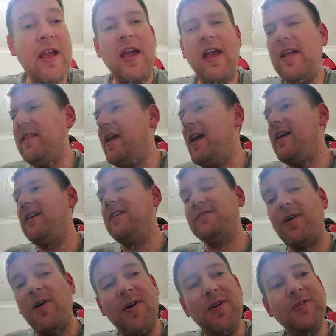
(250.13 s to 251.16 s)
And that is
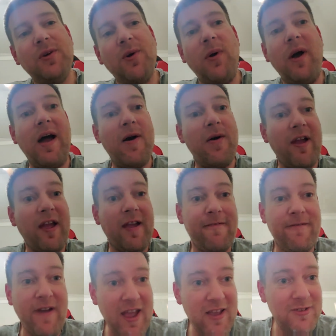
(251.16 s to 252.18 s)
also how a
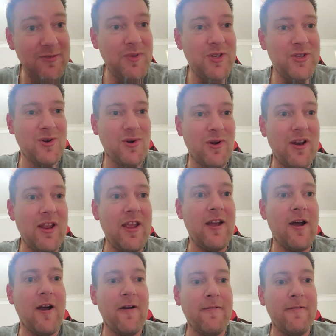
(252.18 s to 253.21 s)
vast majority
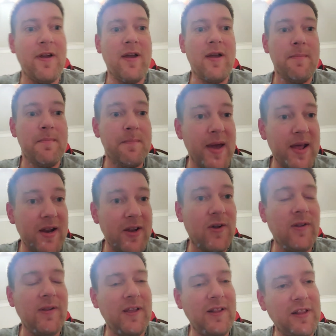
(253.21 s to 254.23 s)
of
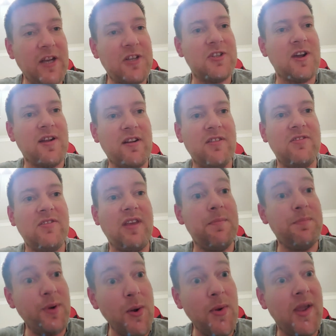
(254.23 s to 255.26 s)
medical electronics
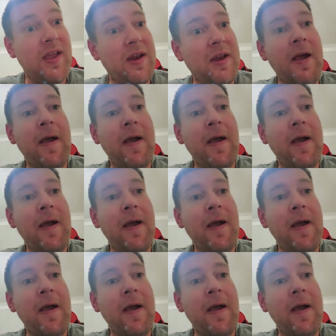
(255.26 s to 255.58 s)
get broken